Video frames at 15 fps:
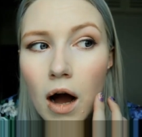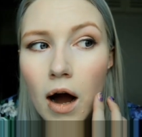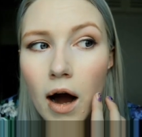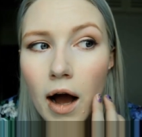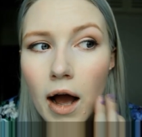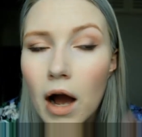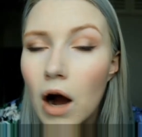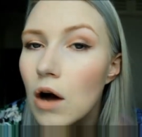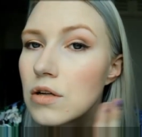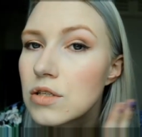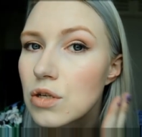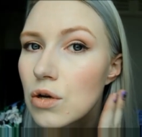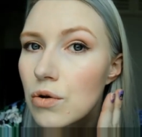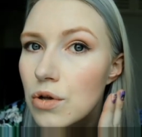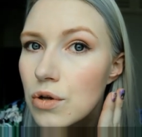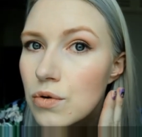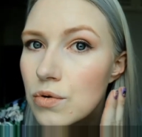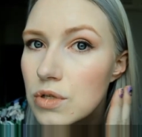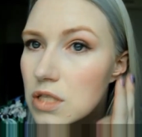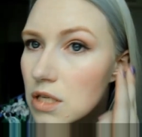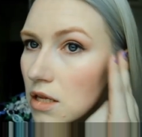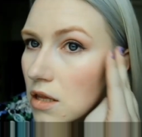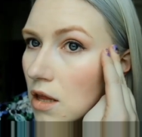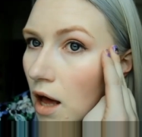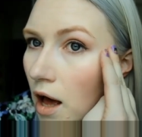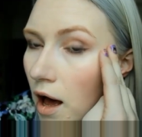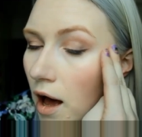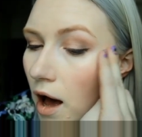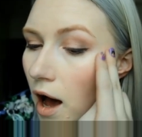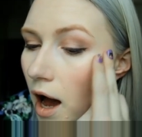I also used
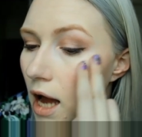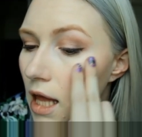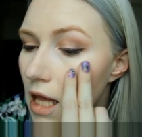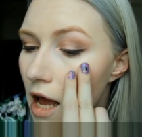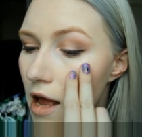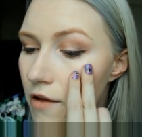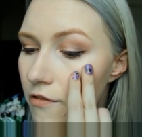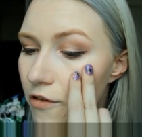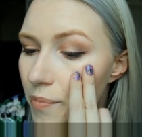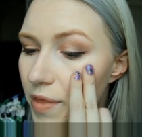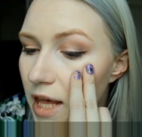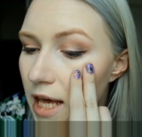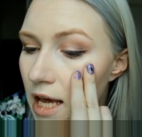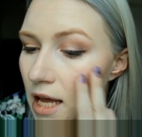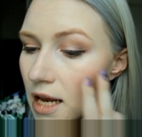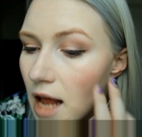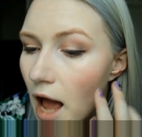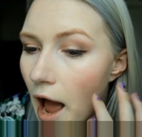the highlight from the kit